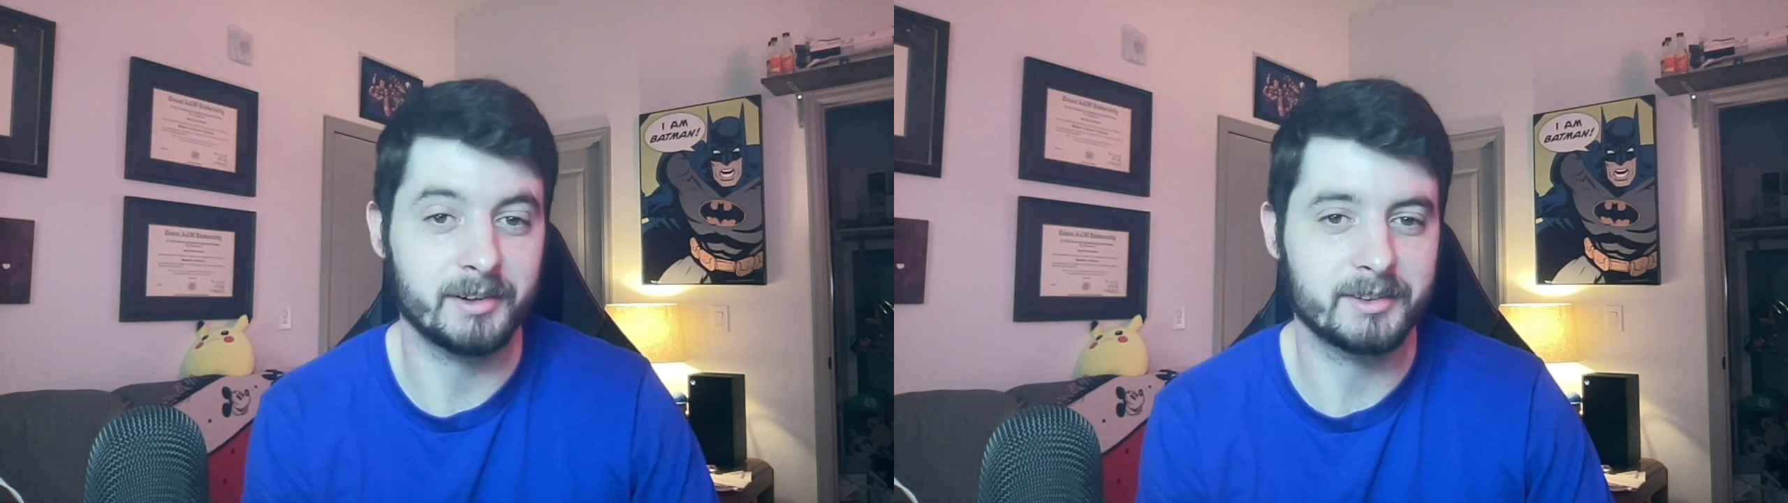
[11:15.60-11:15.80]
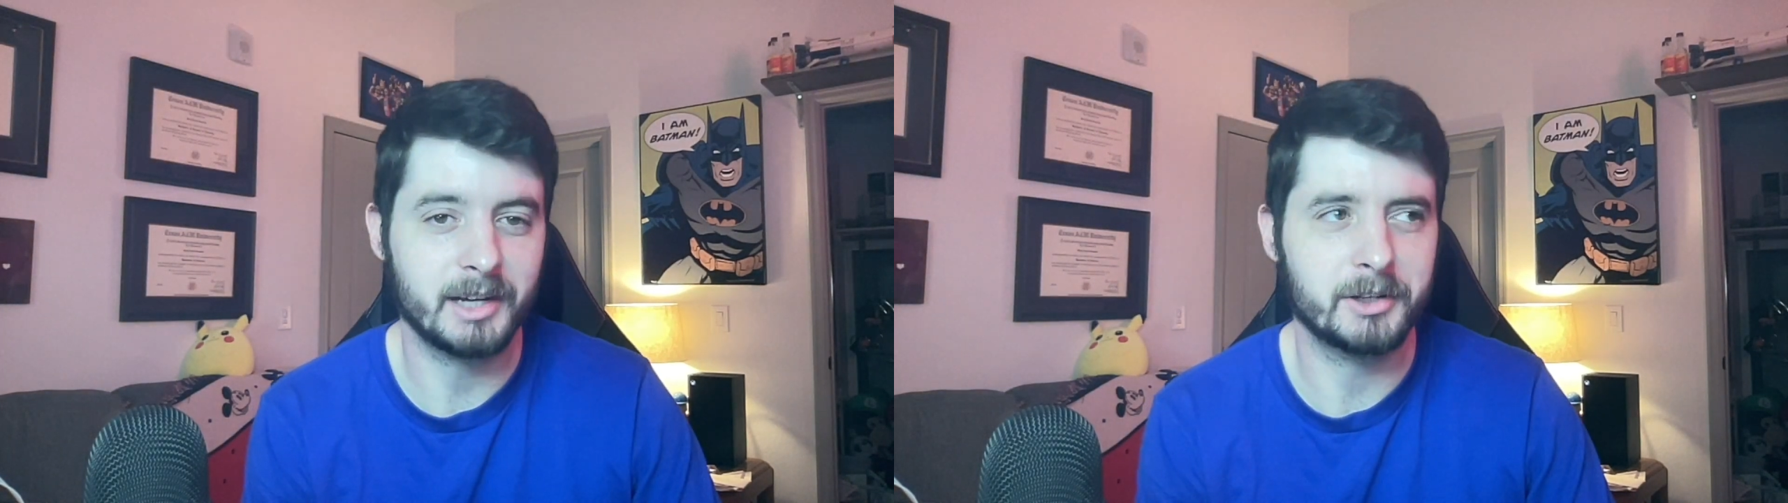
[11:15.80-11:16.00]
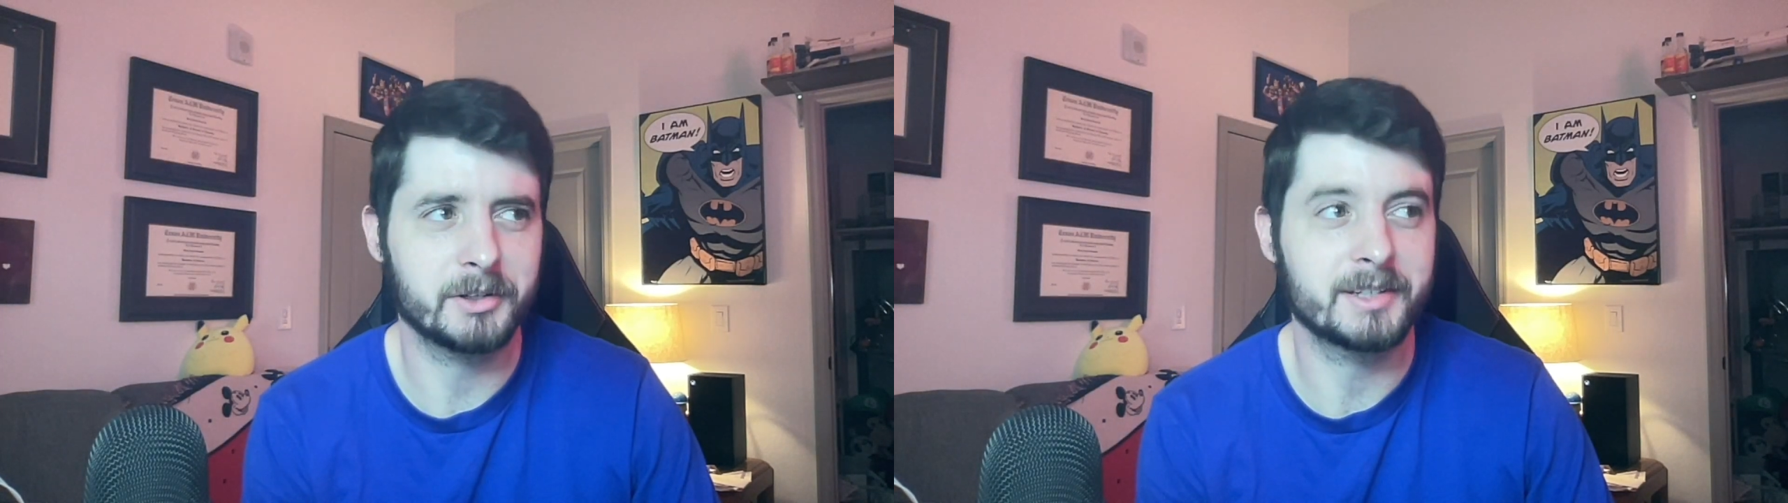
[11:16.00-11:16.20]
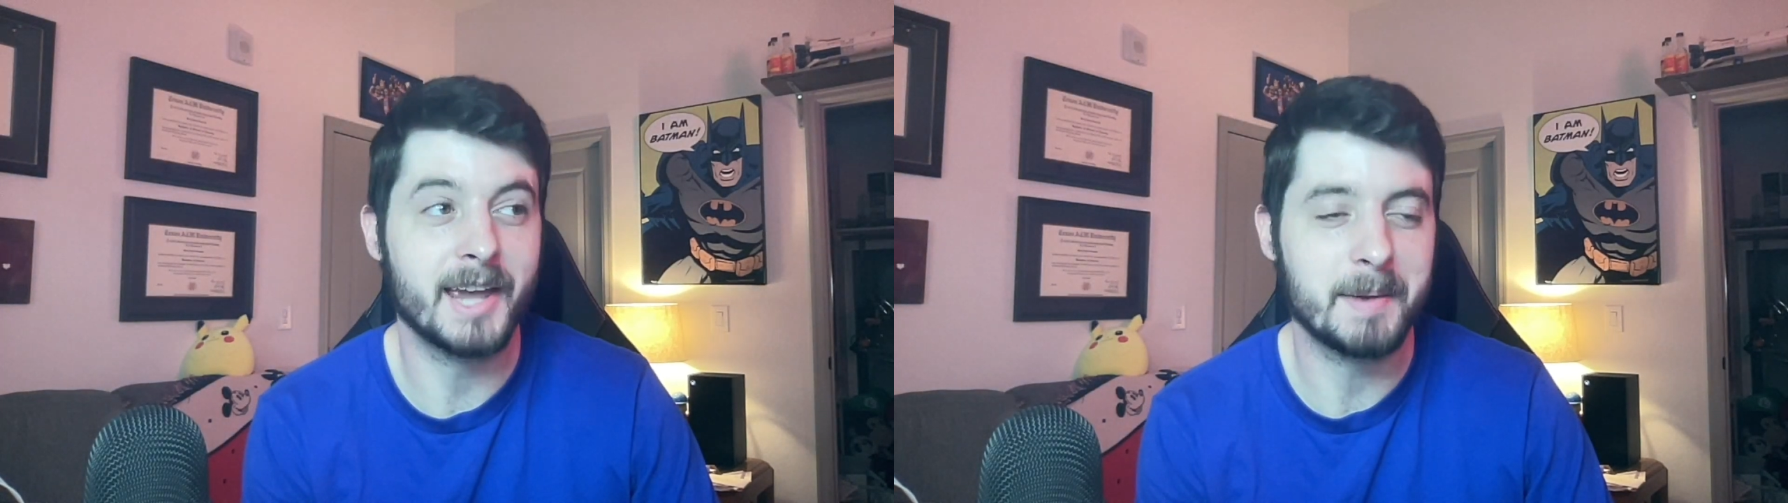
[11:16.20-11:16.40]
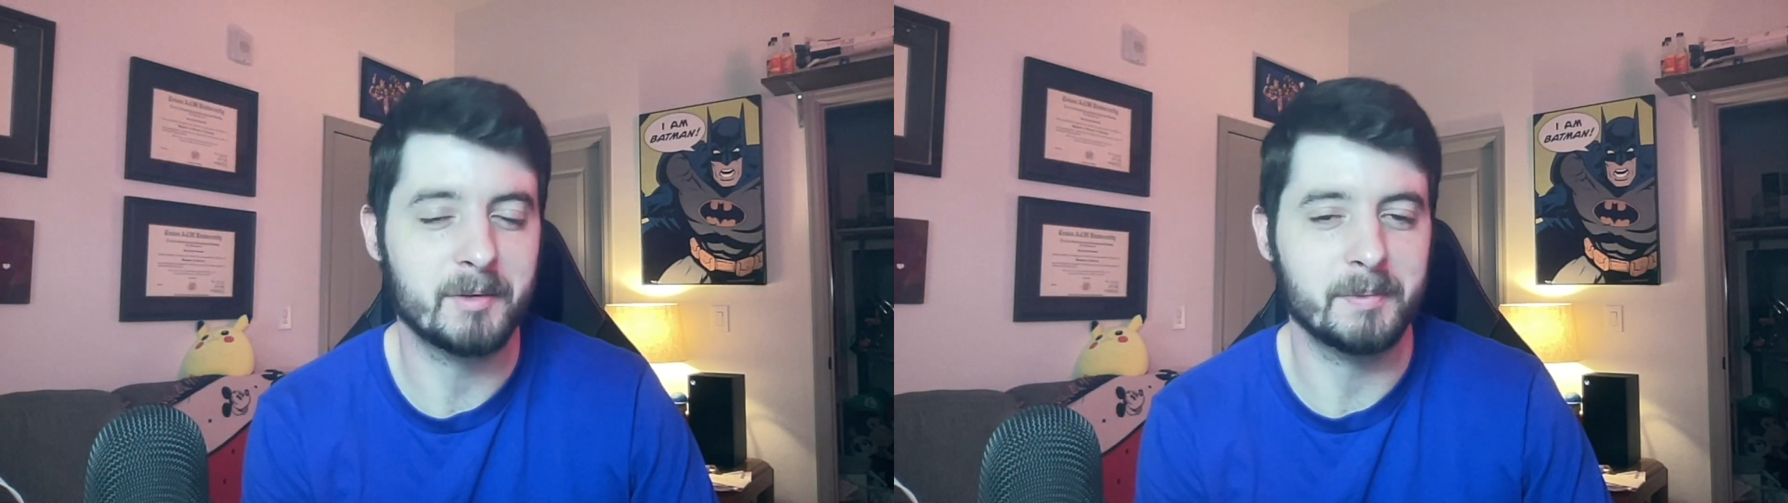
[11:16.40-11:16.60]
childhood
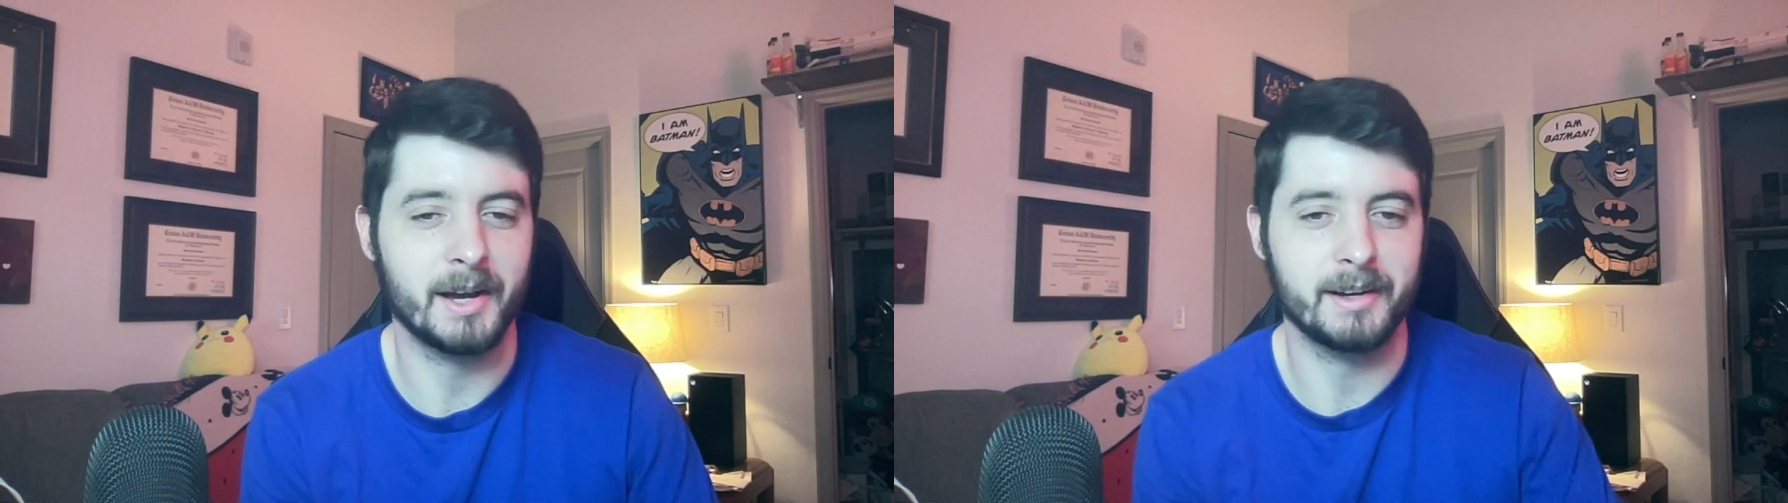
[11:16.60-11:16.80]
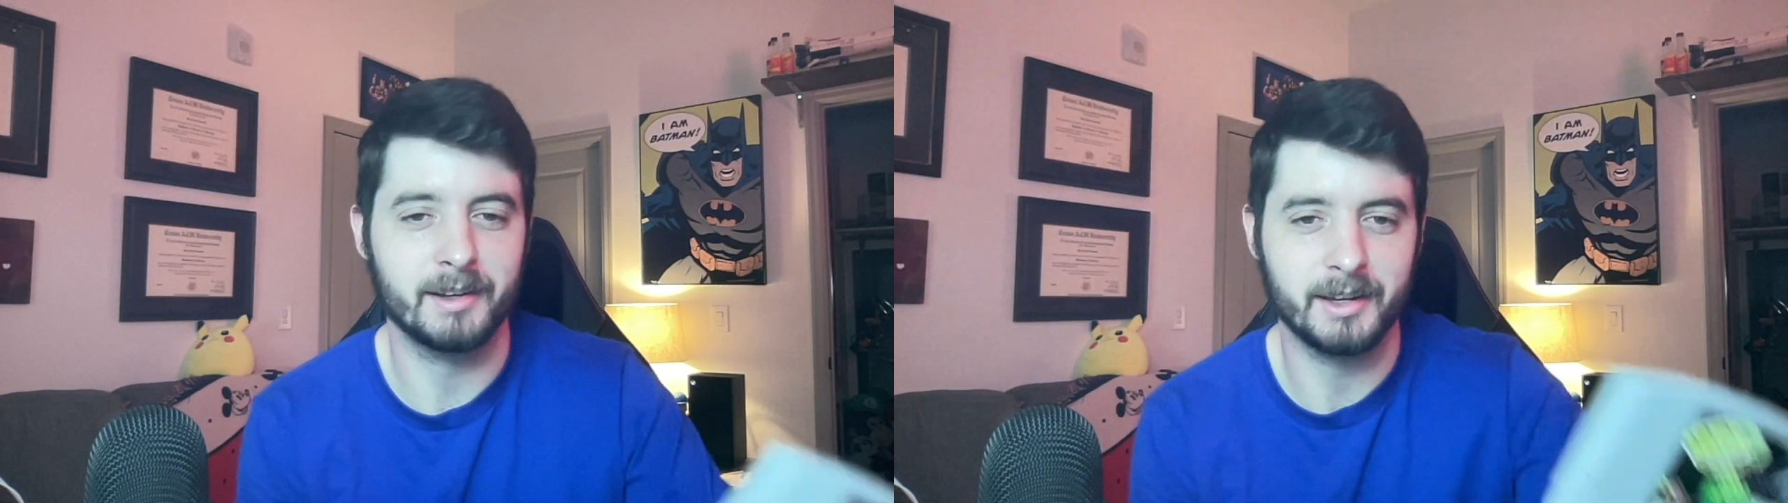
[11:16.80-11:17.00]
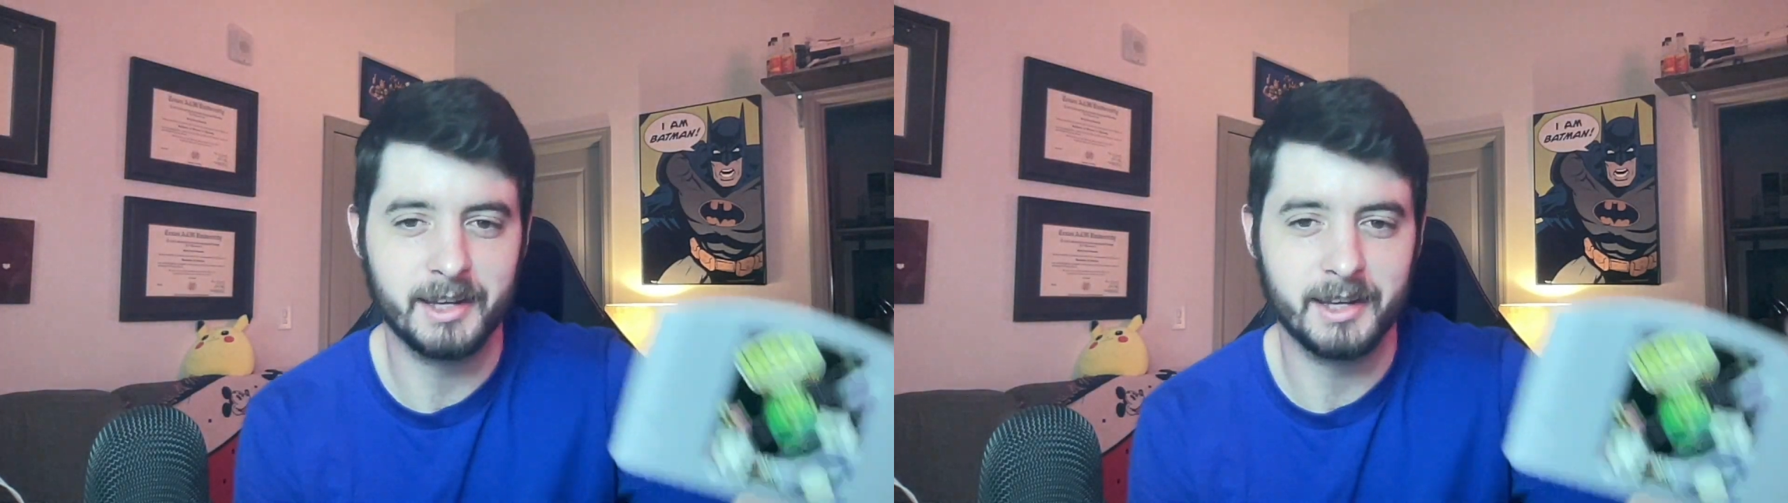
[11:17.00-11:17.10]
game of mine,